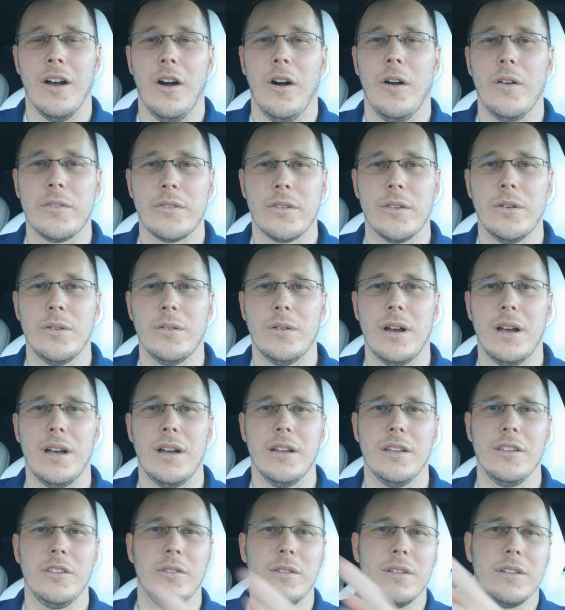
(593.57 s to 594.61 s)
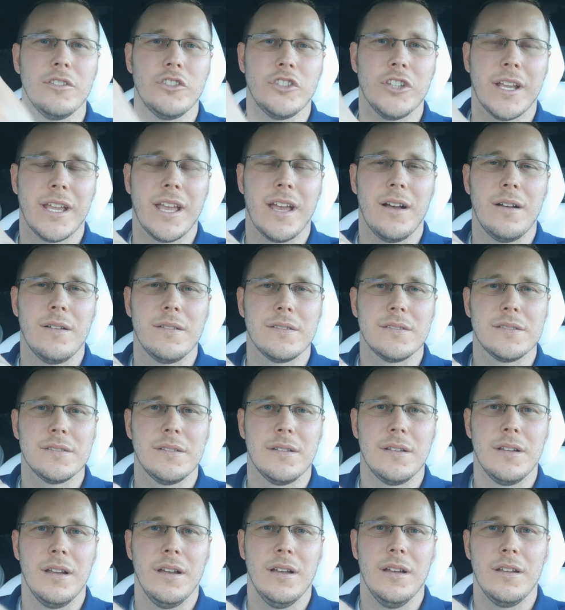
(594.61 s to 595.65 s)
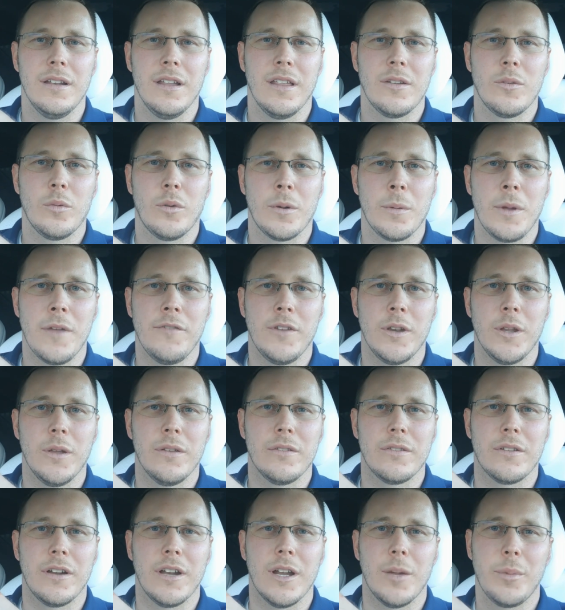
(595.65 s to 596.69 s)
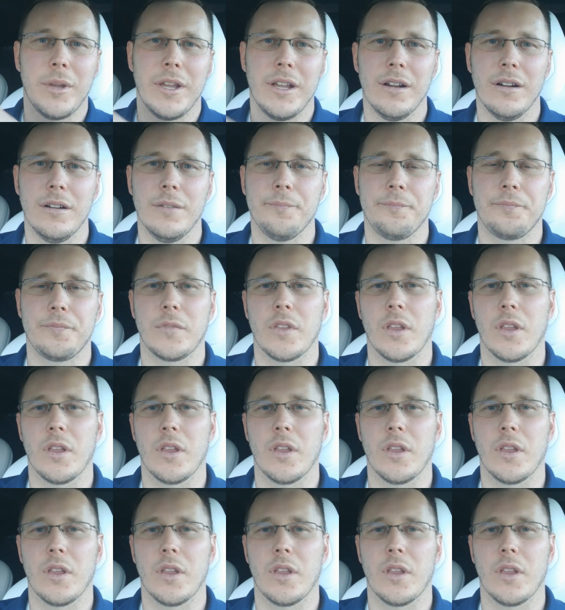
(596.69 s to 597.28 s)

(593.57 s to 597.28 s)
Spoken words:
also you can check out another one of my videos right up here.